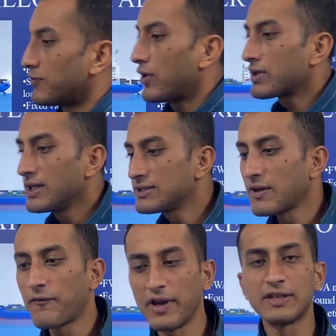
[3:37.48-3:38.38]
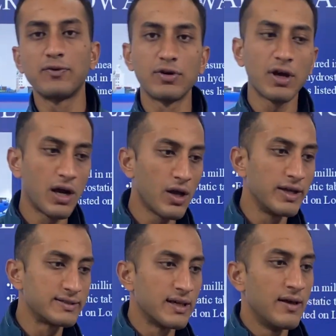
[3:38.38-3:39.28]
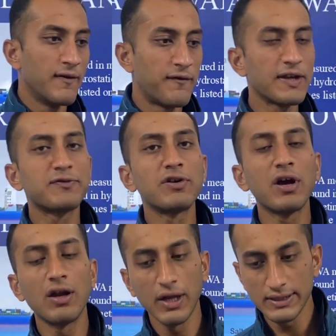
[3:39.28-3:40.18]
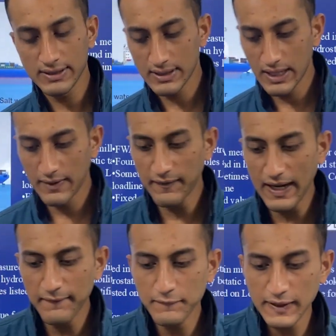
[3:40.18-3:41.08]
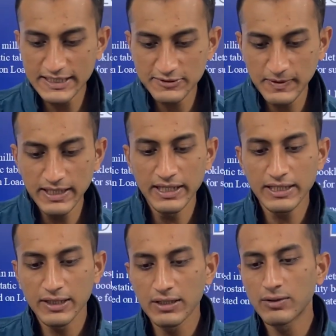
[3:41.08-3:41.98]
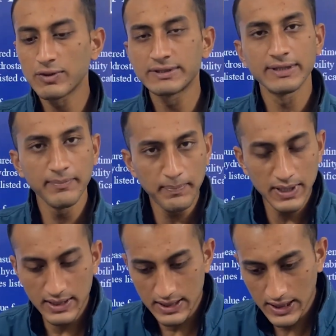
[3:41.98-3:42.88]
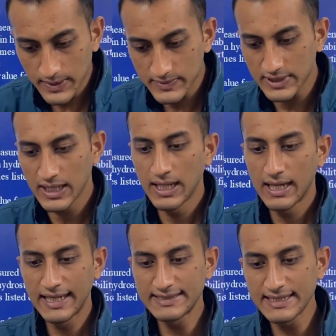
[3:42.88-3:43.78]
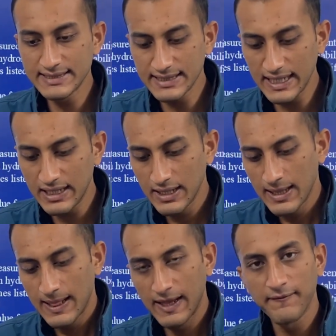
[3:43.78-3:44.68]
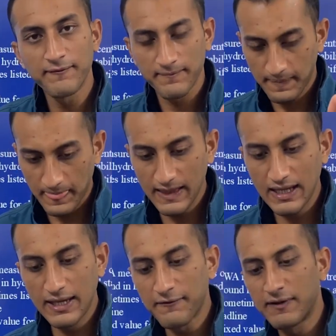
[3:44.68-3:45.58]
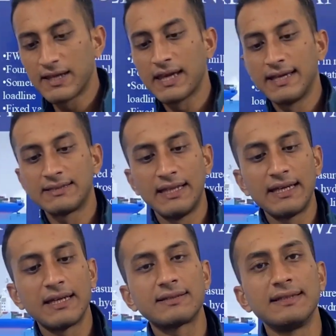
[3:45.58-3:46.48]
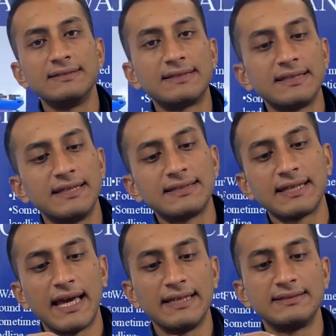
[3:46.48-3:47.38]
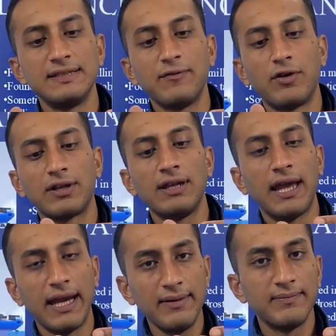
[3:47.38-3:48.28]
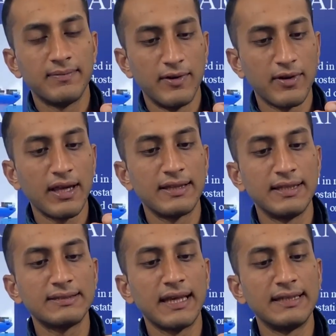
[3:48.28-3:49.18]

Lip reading: What is freshwater allowance? Freshwater allowance, if I have to explain it into a simpler terms, as I said, if in case, let us consider this as the water line, okay, this